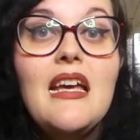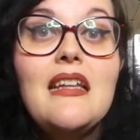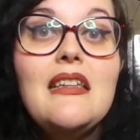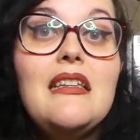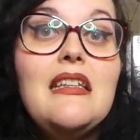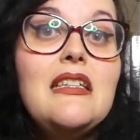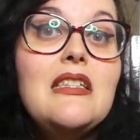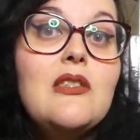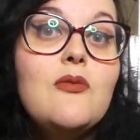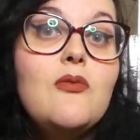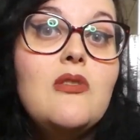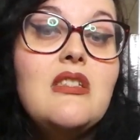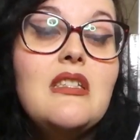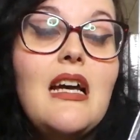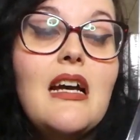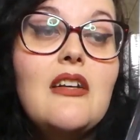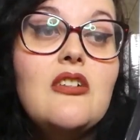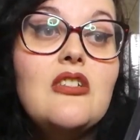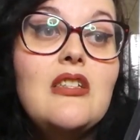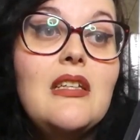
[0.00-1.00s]
This was
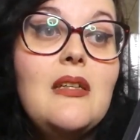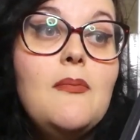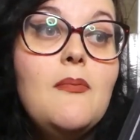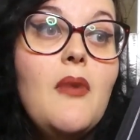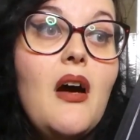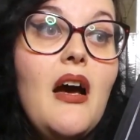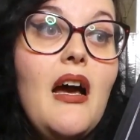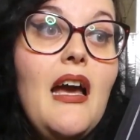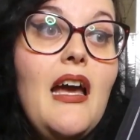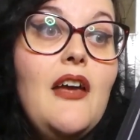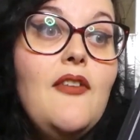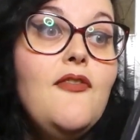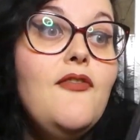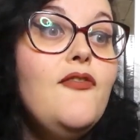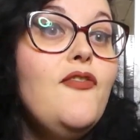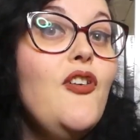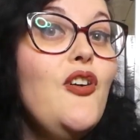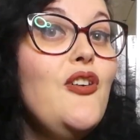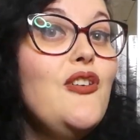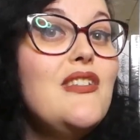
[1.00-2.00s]
actually my
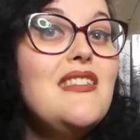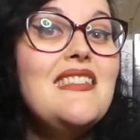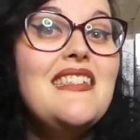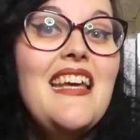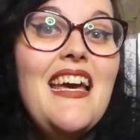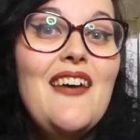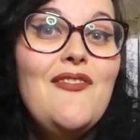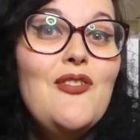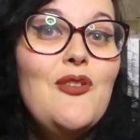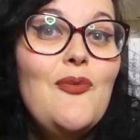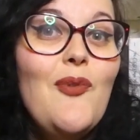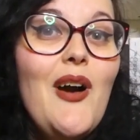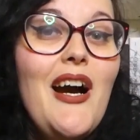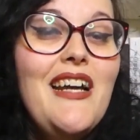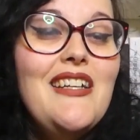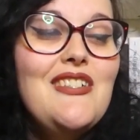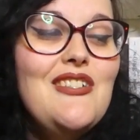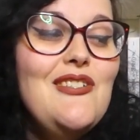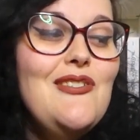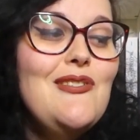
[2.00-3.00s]
first ever Why
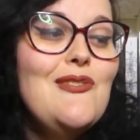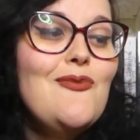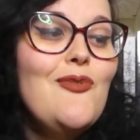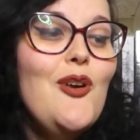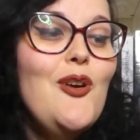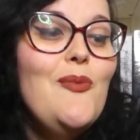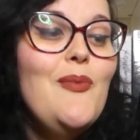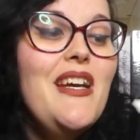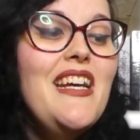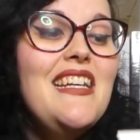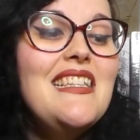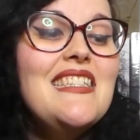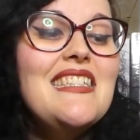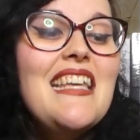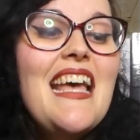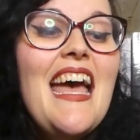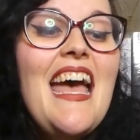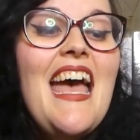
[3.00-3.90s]
Choose romance,